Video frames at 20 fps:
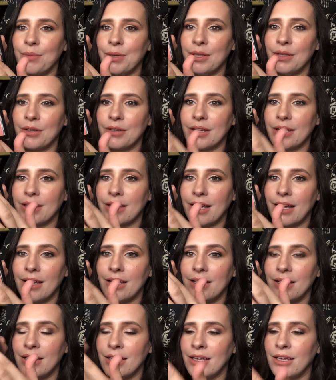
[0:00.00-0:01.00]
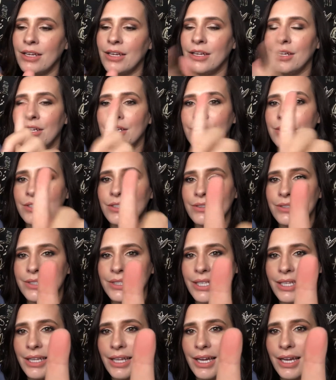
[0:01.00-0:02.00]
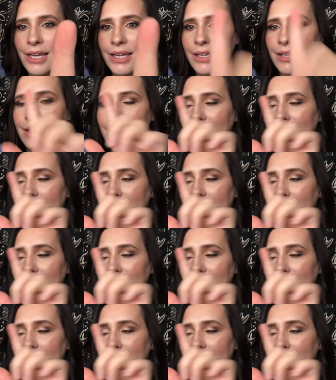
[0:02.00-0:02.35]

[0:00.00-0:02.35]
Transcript: but look at that. Do you see that?